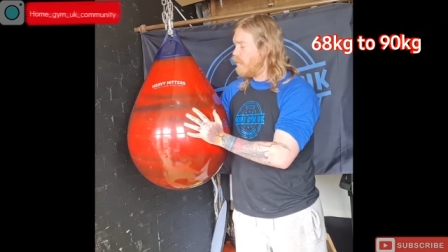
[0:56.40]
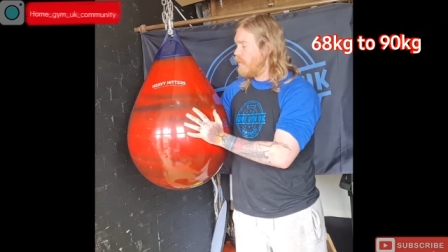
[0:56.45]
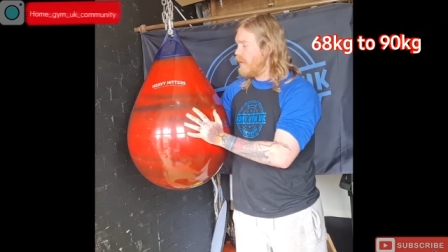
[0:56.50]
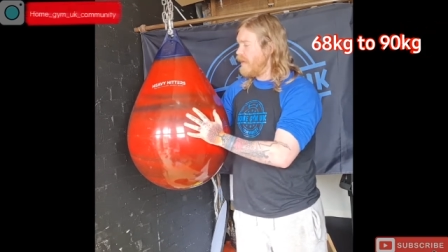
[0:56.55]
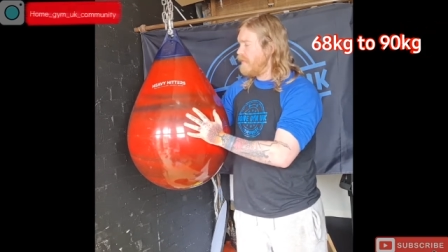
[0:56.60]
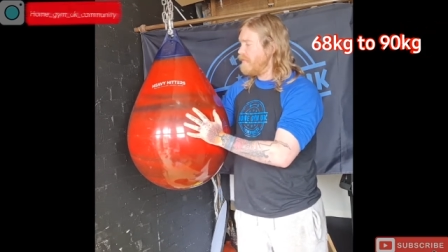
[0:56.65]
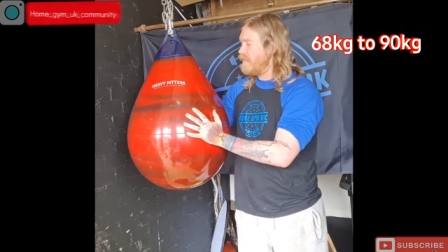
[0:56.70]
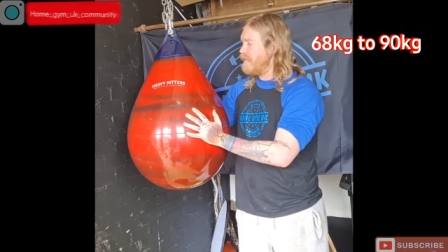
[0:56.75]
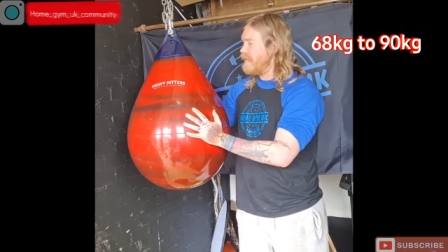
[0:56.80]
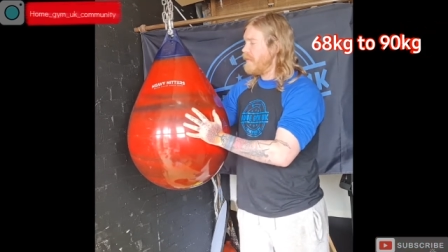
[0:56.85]
up
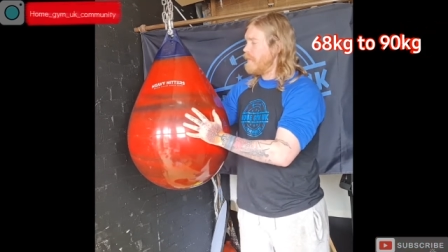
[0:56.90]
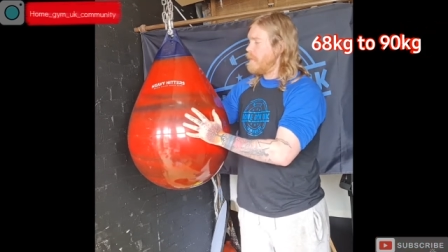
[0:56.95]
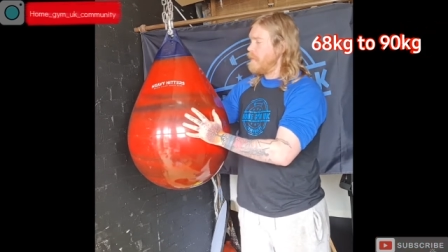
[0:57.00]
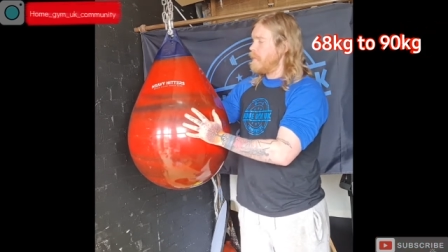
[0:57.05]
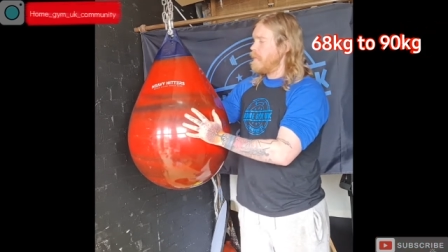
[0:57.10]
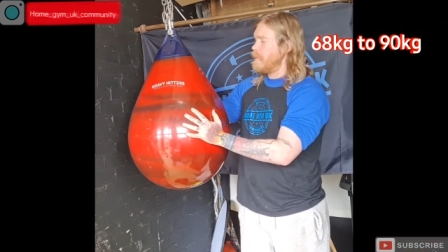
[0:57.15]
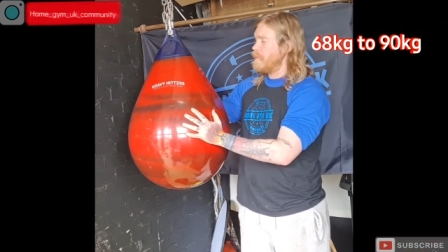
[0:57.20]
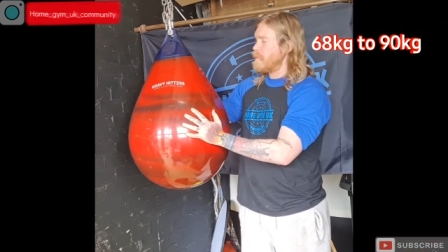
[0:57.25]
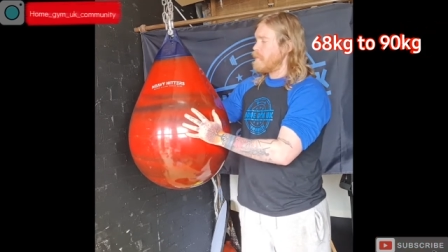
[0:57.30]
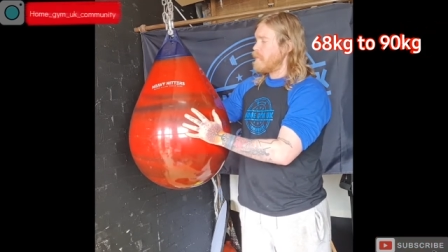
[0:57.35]
with.
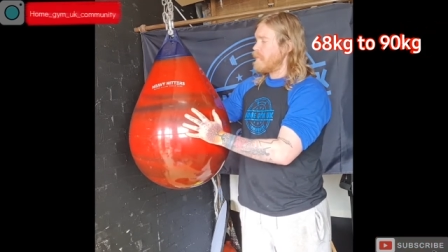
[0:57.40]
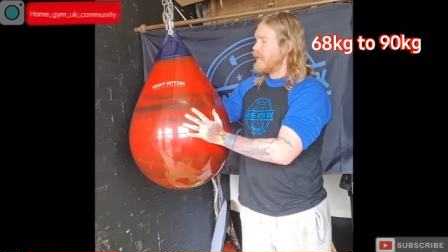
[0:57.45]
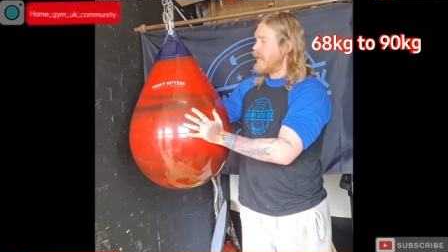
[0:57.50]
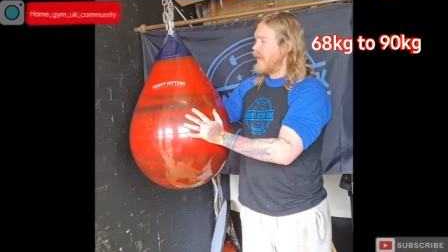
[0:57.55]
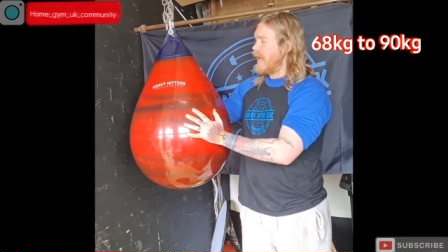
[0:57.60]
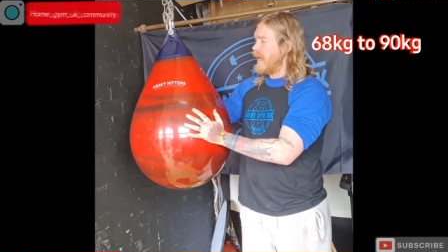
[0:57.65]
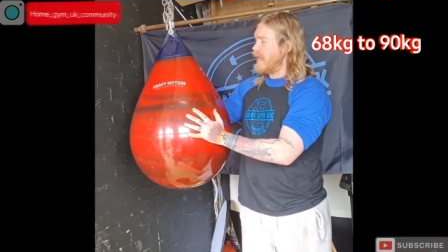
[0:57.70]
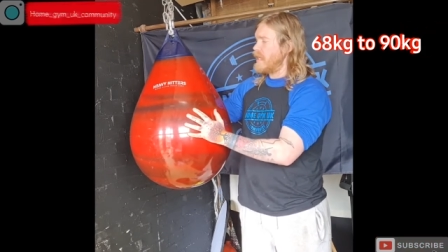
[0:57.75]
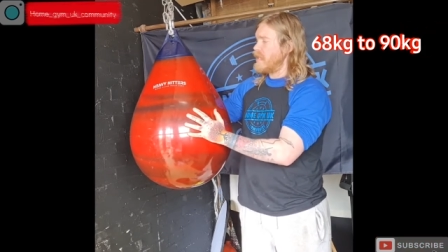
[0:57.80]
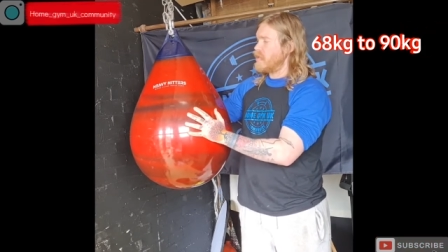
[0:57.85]

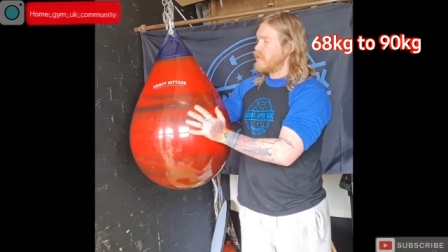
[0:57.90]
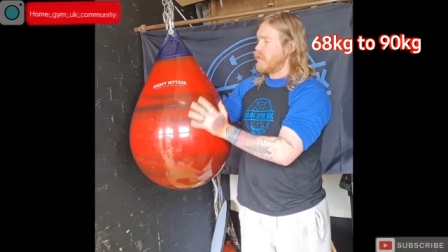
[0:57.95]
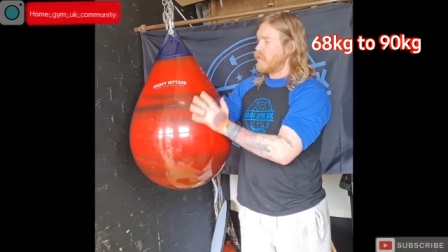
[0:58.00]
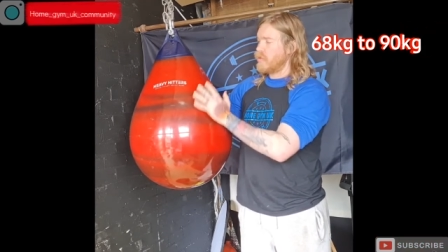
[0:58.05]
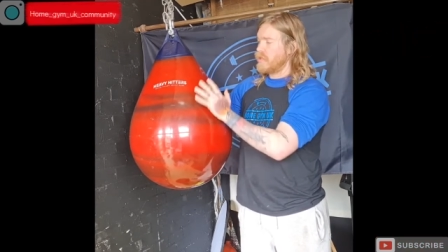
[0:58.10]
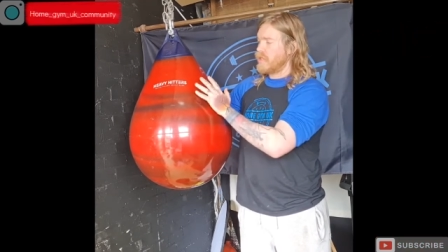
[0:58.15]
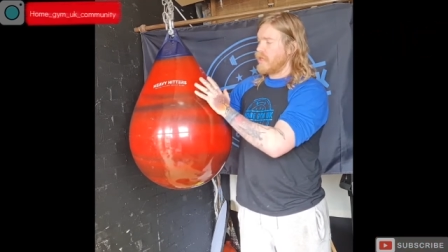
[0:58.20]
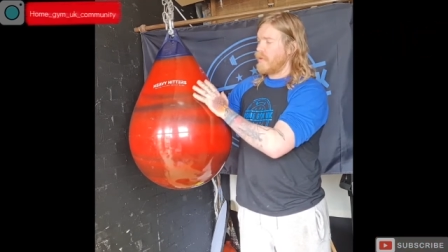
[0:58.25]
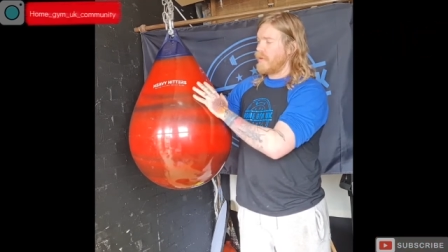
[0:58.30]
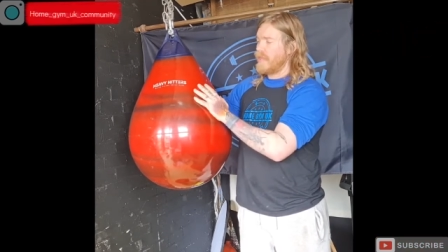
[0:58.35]
And it's
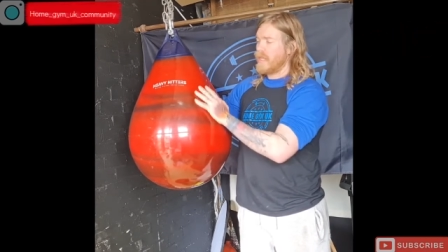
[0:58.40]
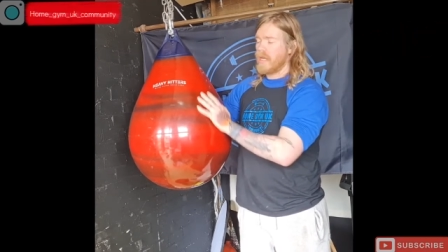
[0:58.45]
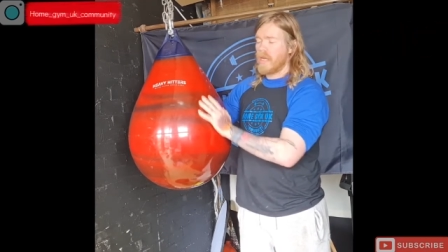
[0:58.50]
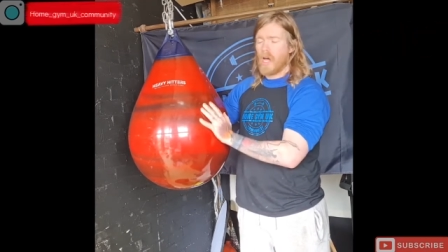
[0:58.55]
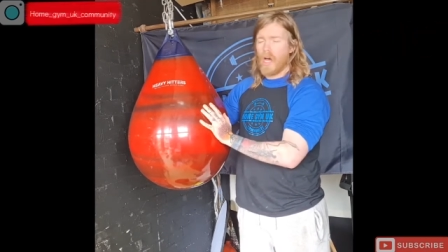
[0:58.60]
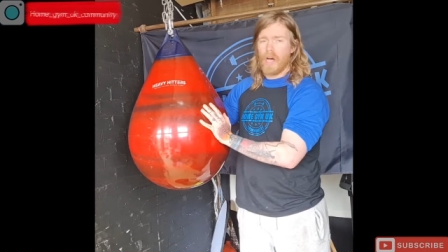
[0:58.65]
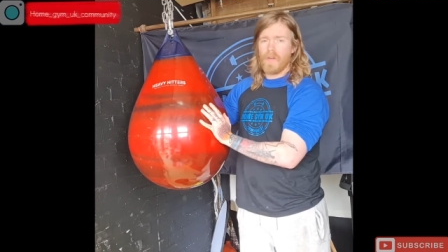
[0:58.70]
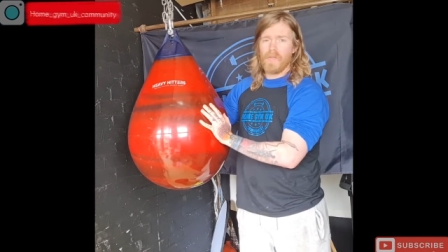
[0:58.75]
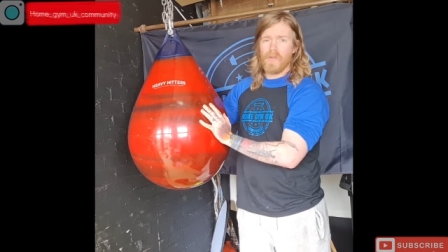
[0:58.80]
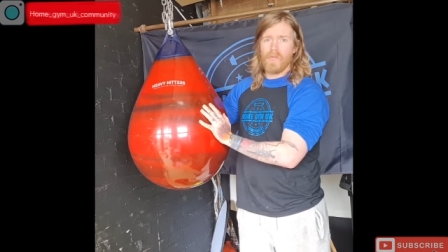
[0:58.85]
also in the
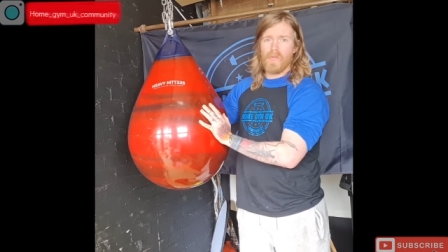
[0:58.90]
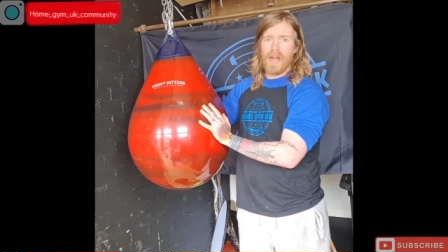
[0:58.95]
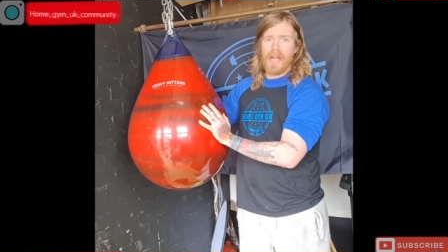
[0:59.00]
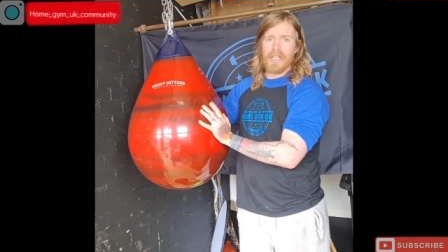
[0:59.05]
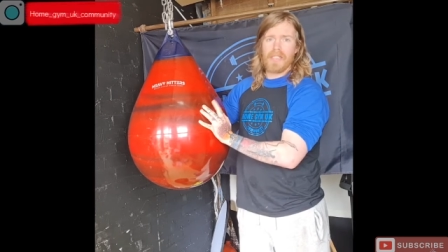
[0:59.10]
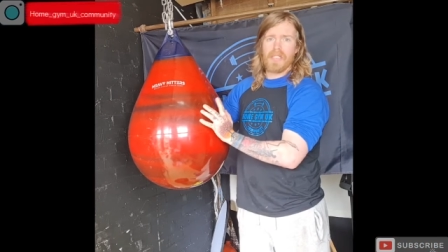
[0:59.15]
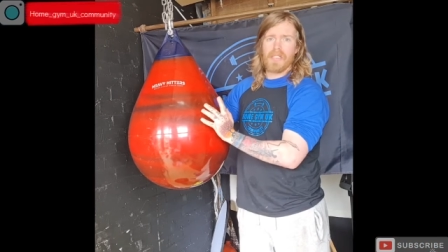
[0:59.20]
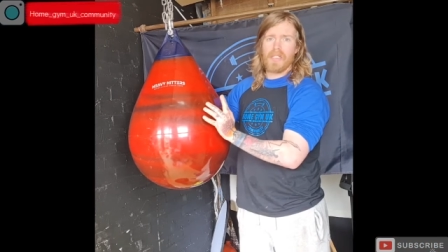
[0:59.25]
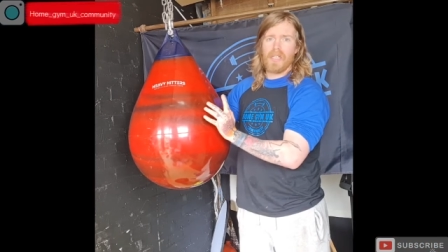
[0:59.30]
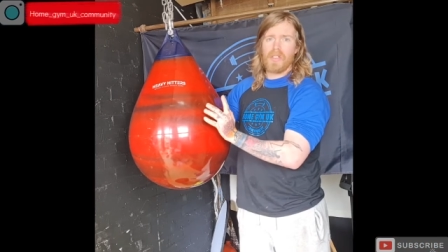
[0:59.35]
lava red.